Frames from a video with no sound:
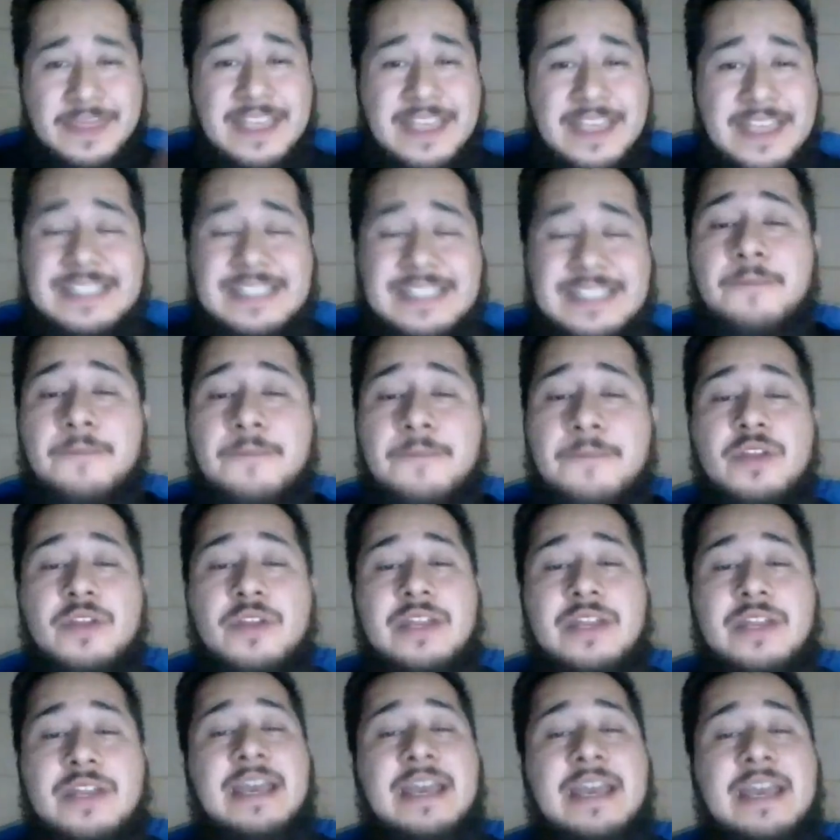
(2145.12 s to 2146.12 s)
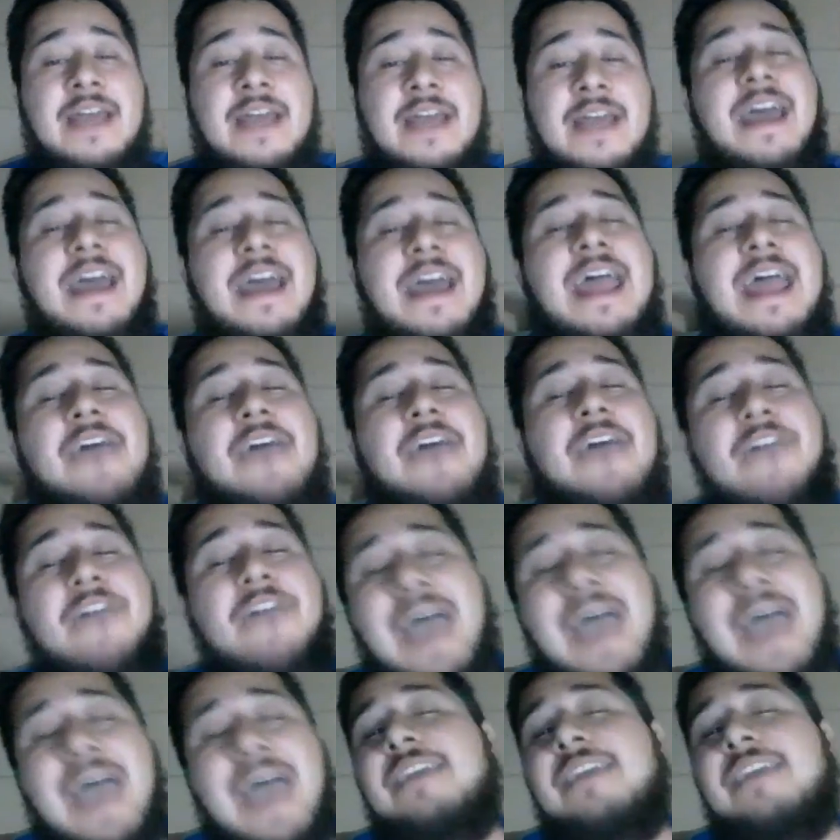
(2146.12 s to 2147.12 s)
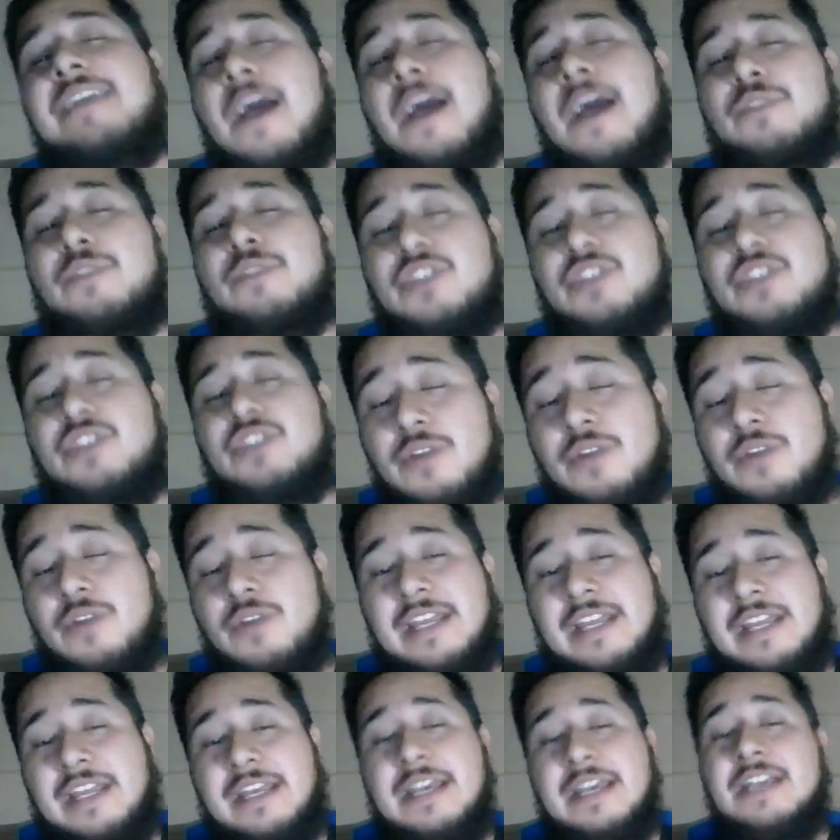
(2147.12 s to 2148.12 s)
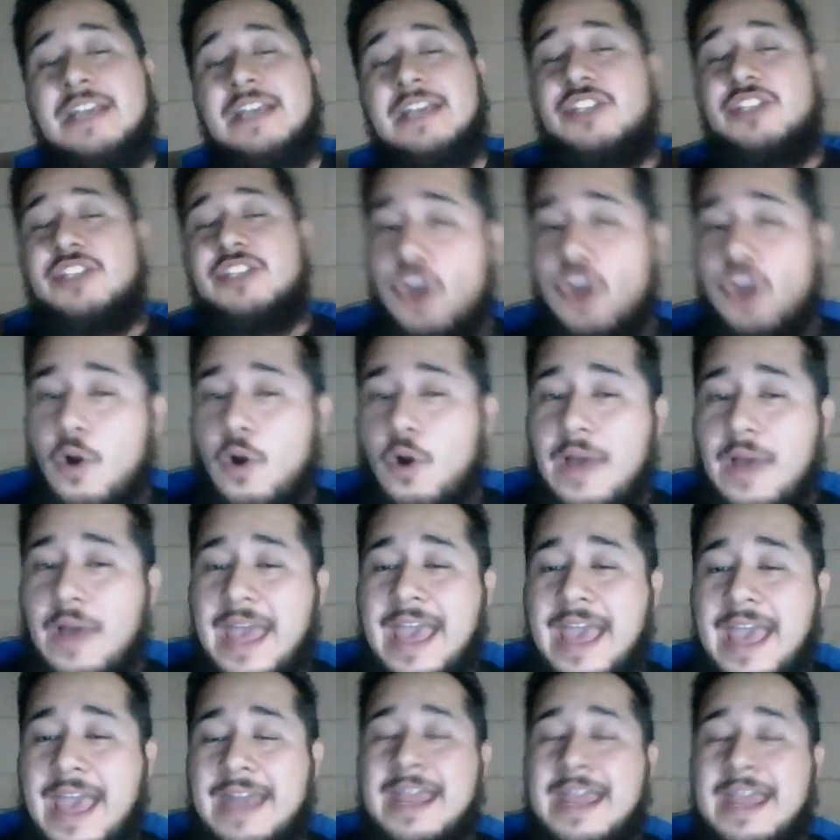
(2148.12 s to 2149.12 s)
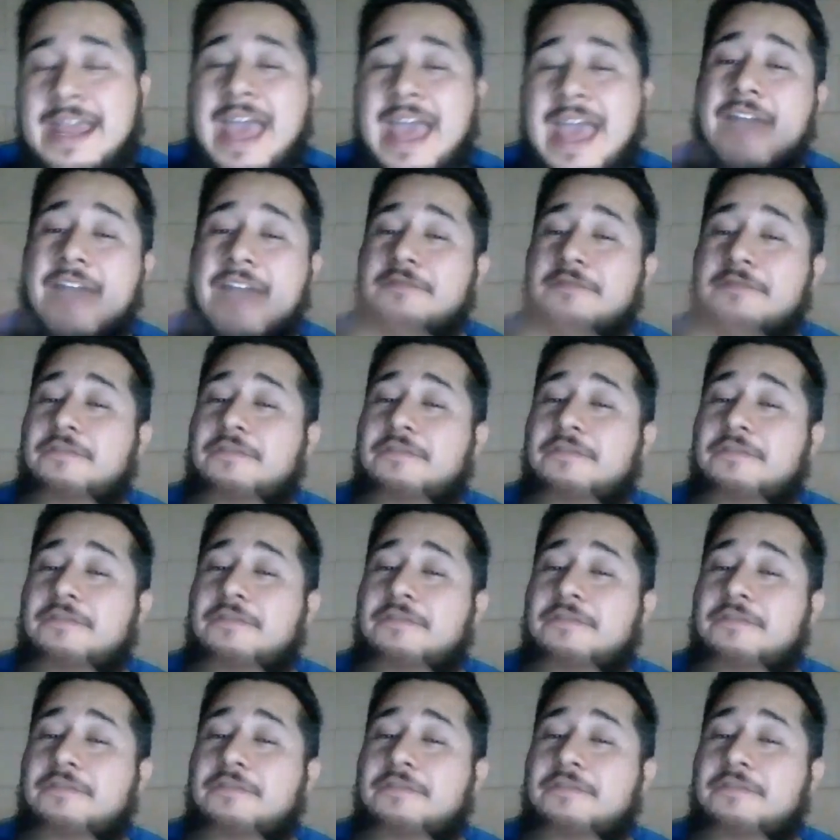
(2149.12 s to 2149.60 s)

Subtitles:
this community that have had the opportunity to go ahead and